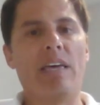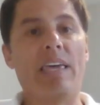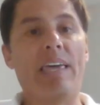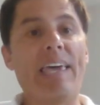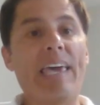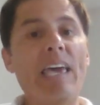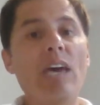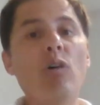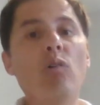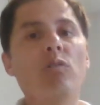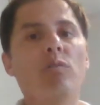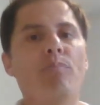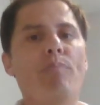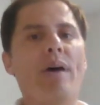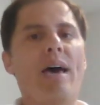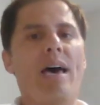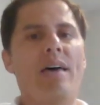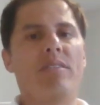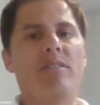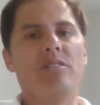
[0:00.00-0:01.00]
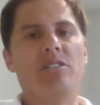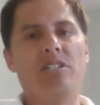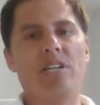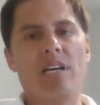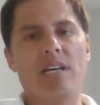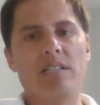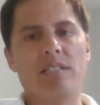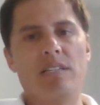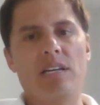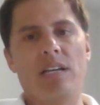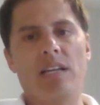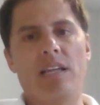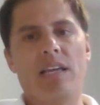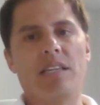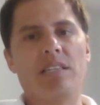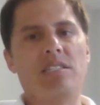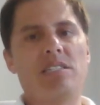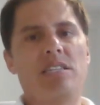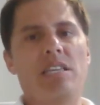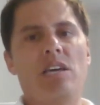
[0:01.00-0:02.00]
killed pathogens that
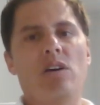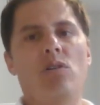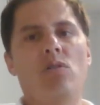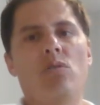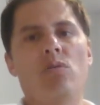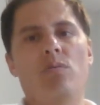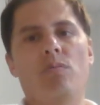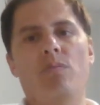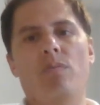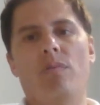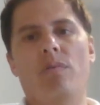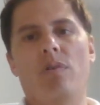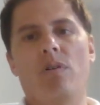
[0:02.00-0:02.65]
can still